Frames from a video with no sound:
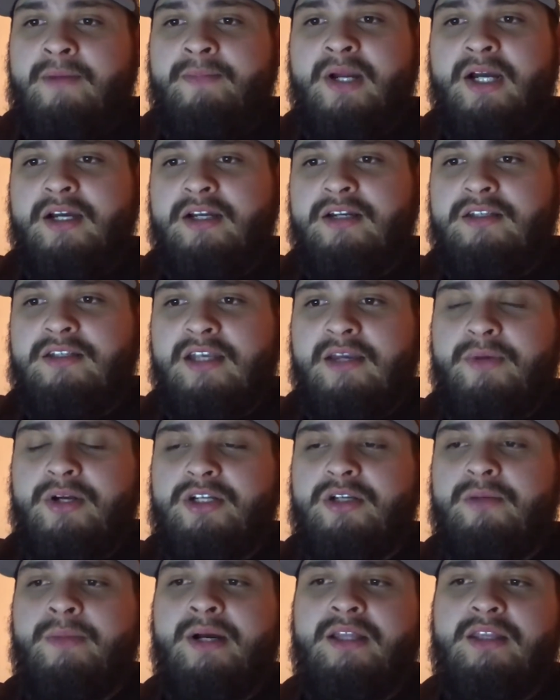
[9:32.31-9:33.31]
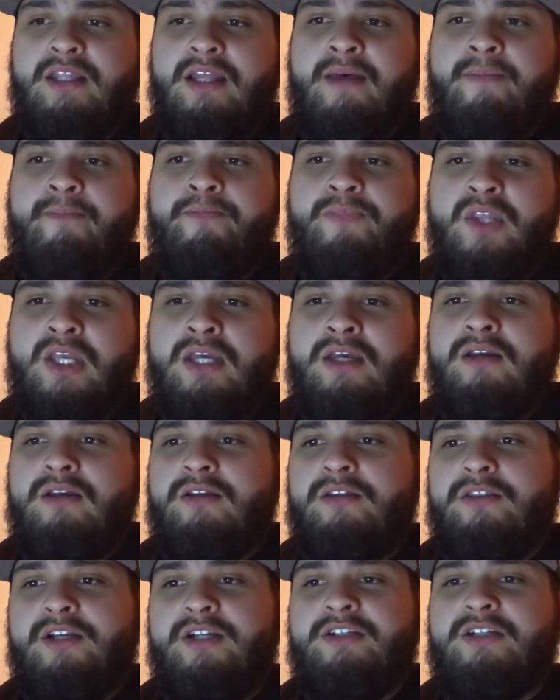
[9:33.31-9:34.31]
I'm not going to say much about them.
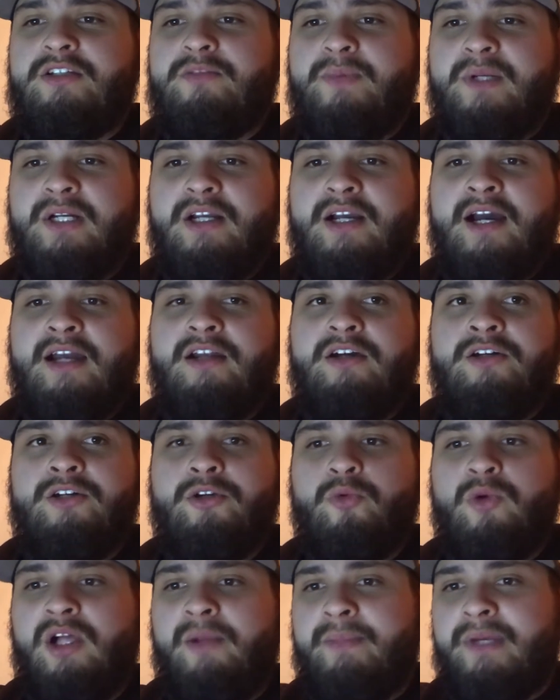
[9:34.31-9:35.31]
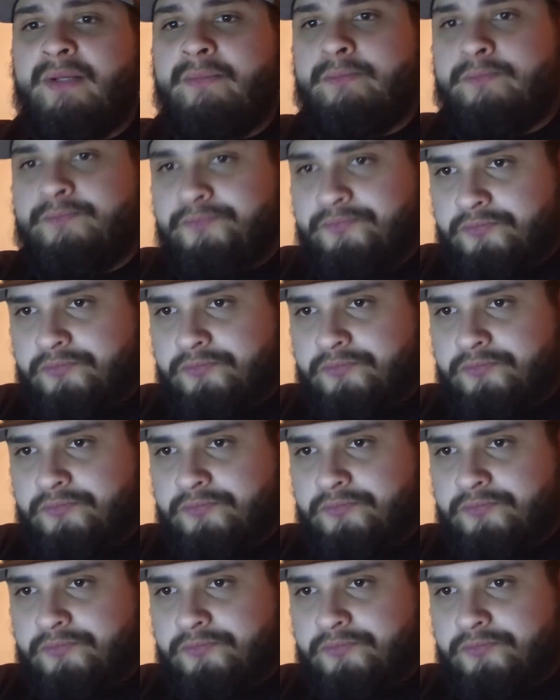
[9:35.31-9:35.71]
They've just been kind of underwhelming.